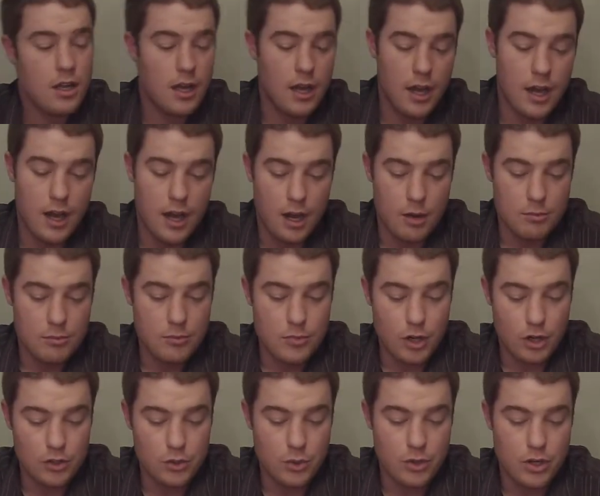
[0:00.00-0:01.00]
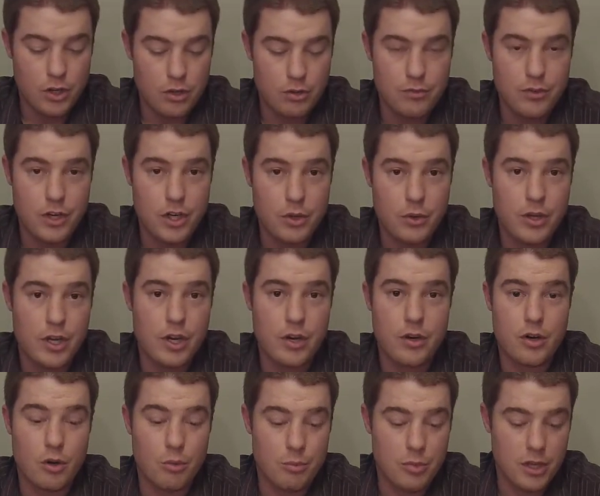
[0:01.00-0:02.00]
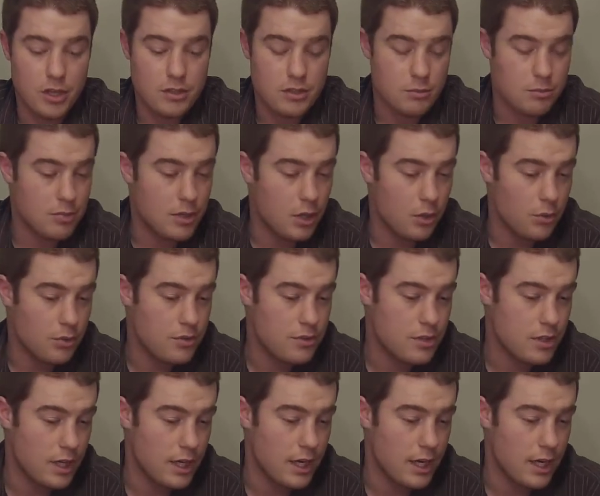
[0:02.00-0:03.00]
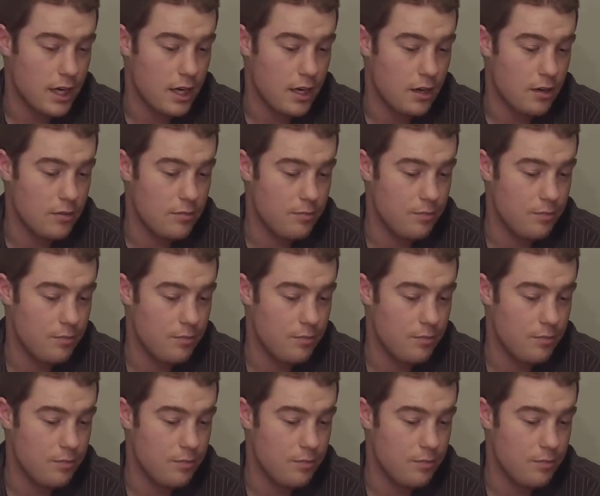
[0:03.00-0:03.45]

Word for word: Um, I'll do another video here in a bit about uh,